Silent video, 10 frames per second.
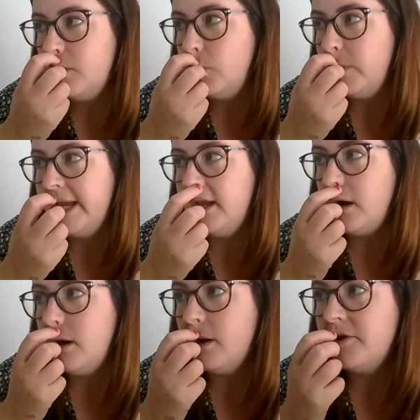we
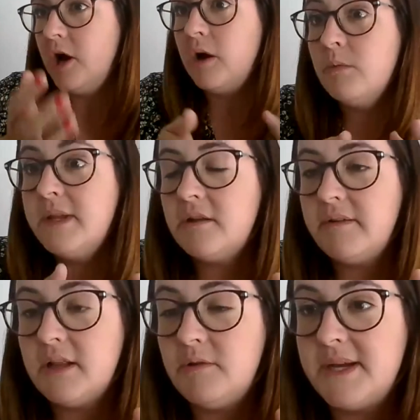are not only going
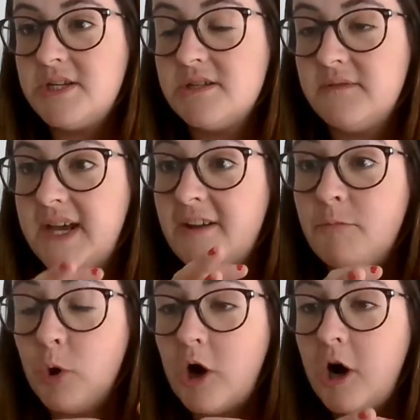to include measures of kind of
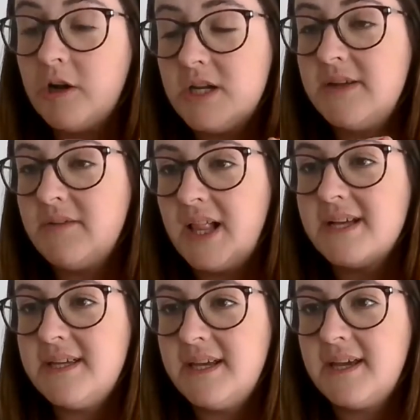more cognitive
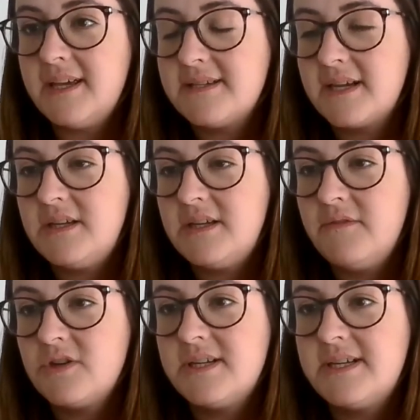classic
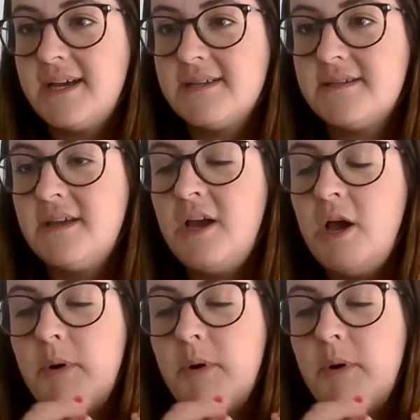executive function tasks,